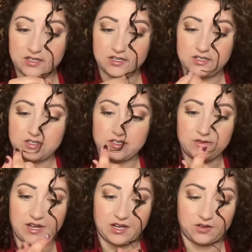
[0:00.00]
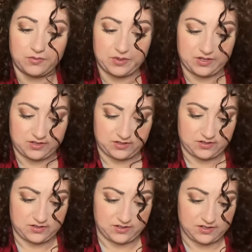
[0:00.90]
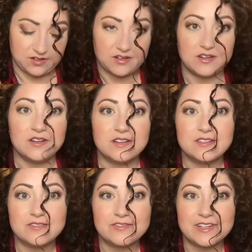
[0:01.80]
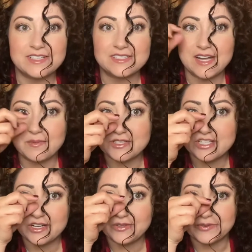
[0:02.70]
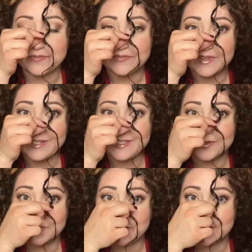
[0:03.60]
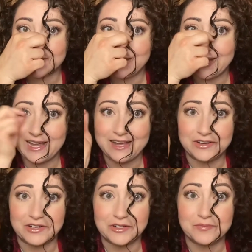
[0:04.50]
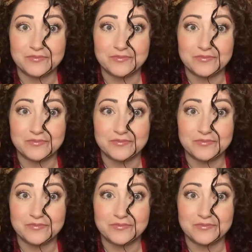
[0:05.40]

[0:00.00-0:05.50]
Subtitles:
to help reestablish. Oh, that didn't work at all.